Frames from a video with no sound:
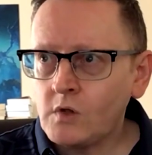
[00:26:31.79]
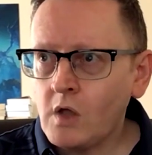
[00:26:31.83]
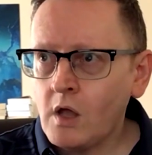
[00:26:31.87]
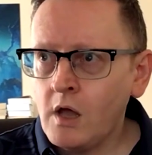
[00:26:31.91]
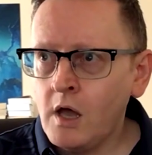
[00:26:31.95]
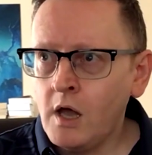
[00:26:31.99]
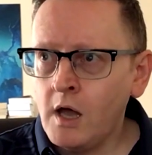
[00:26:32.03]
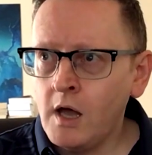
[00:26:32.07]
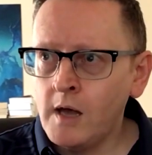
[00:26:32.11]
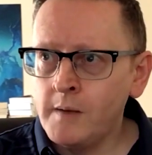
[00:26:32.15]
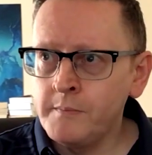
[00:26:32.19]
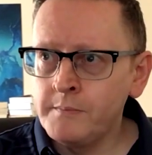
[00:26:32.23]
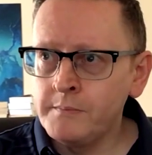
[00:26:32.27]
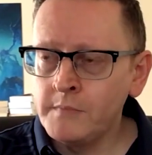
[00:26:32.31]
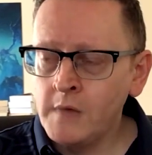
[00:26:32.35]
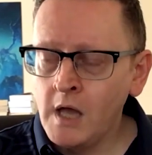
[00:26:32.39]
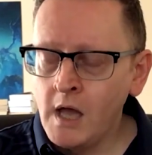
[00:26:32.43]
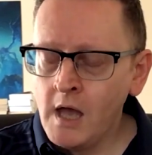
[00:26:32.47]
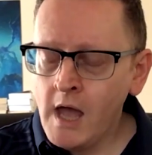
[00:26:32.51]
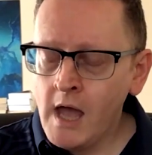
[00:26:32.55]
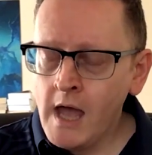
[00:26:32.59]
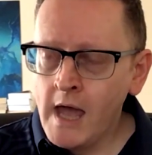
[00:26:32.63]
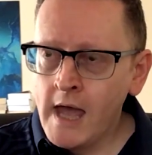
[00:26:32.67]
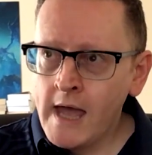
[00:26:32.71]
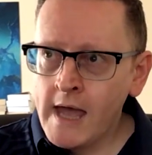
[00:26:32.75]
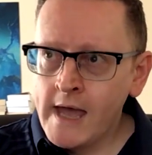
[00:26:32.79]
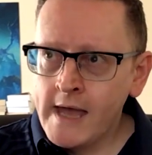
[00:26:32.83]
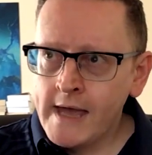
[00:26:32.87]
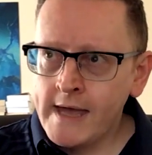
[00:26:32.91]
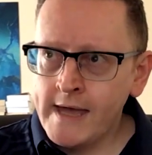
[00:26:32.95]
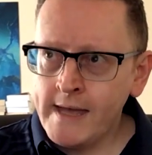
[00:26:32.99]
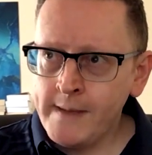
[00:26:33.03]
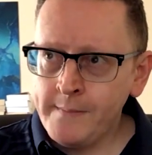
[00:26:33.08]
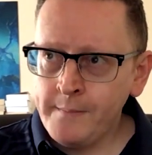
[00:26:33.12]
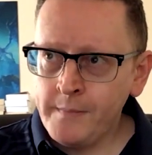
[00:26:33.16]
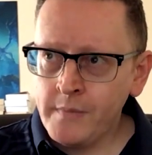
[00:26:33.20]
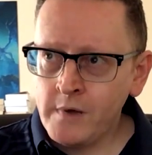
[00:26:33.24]

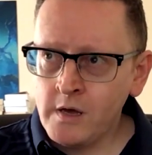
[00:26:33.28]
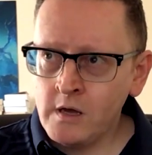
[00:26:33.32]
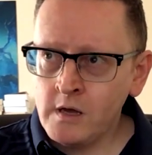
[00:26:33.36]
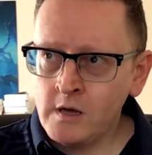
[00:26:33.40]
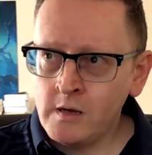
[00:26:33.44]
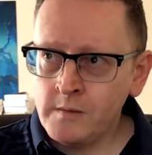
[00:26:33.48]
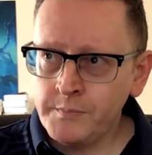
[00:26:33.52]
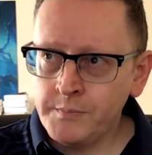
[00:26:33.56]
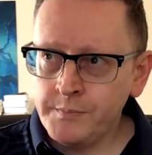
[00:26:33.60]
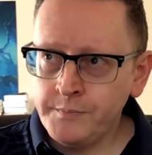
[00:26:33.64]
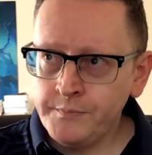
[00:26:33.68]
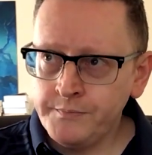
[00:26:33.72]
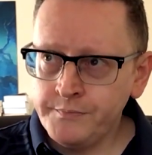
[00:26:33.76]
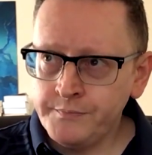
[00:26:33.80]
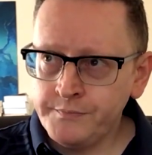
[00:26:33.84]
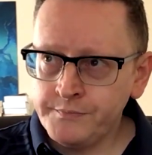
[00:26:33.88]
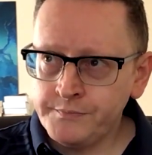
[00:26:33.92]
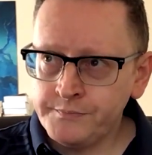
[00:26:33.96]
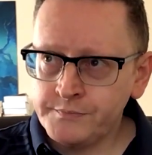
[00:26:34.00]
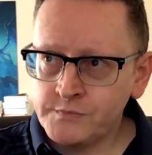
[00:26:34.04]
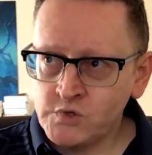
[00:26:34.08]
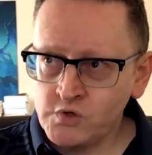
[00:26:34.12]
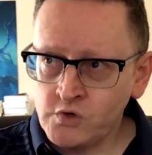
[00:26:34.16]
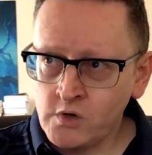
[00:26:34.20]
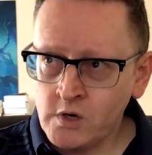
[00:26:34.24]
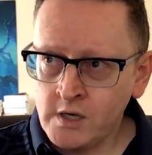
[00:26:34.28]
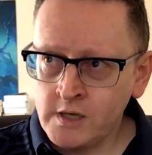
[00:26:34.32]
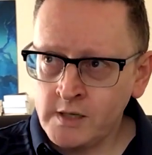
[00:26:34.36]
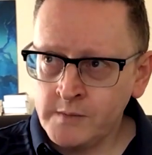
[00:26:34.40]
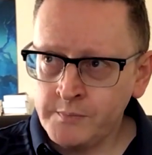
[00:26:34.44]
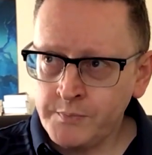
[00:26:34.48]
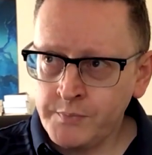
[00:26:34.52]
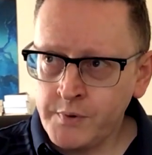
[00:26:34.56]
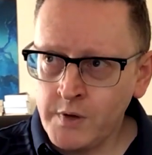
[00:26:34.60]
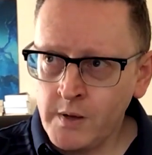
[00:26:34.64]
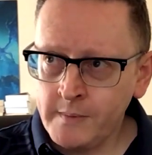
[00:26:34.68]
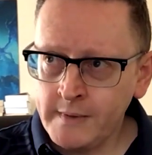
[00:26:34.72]
Himba tribe
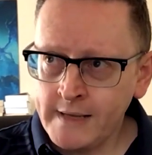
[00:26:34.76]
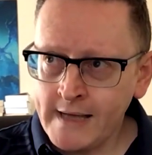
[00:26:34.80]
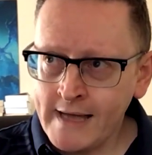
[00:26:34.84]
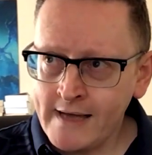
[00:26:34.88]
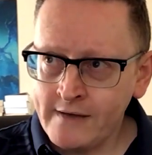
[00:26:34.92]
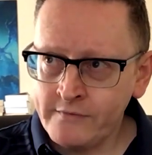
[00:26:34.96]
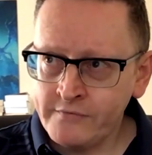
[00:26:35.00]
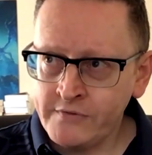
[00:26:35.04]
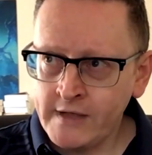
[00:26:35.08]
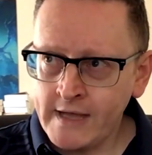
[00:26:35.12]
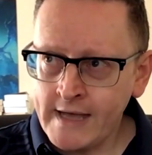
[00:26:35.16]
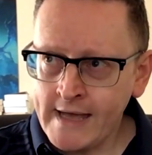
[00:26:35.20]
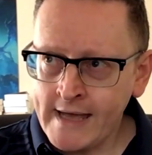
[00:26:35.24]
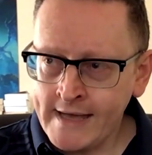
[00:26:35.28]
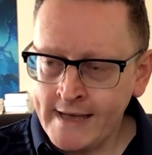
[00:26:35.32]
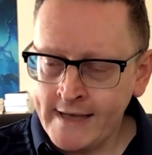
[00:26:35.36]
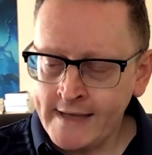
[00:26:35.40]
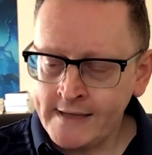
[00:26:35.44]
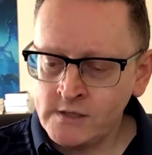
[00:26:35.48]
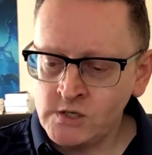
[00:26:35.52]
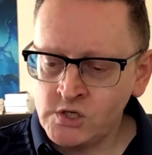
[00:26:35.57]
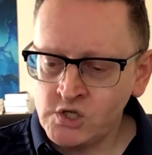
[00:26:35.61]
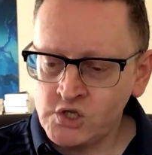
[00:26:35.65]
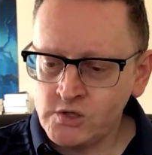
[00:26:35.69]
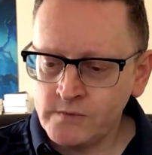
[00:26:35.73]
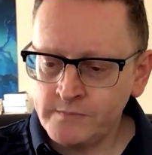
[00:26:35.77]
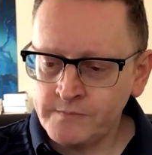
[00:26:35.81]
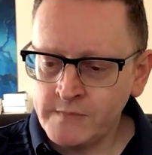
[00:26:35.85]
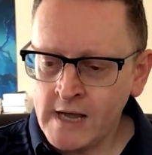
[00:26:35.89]
probably have the edge